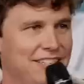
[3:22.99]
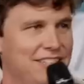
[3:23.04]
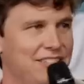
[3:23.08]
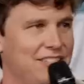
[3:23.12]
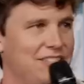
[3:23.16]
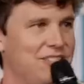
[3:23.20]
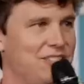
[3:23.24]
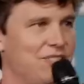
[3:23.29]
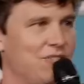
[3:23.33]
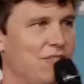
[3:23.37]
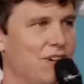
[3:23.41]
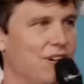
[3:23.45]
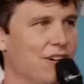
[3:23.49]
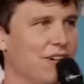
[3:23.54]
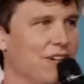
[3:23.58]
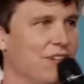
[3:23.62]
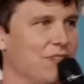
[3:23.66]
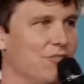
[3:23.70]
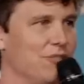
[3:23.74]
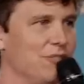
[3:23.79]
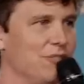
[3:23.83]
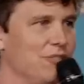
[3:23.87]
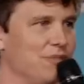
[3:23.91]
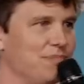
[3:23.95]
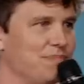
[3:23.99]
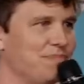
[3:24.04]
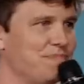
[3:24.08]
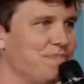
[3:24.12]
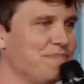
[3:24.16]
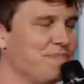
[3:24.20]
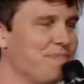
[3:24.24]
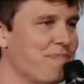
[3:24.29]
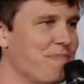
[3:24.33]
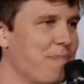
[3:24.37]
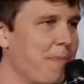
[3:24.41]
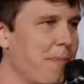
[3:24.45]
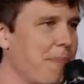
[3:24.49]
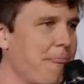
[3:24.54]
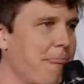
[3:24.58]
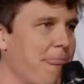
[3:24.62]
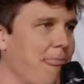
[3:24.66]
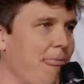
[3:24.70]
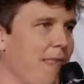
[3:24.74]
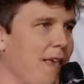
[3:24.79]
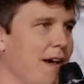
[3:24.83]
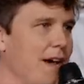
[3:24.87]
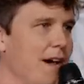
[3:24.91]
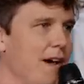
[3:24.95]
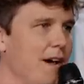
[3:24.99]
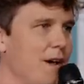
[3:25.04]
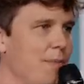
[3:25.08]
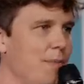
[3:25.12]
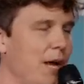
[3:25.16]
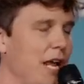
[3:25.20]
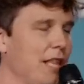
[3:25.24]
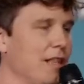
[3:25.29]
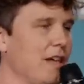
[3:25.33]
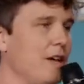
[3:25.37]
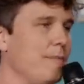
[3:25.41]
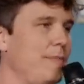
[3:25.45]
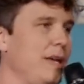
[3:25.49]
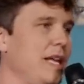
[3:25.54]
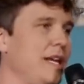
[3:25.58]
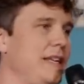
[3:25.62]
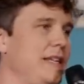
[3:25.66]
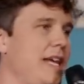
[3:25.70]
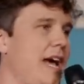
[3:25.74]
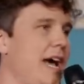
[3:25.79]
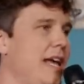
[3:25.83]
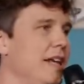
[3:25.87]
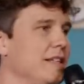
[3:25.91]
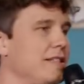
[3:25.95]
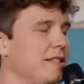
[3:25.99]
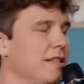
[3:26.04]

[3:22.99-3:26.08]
It's very cool. But I love being a dad.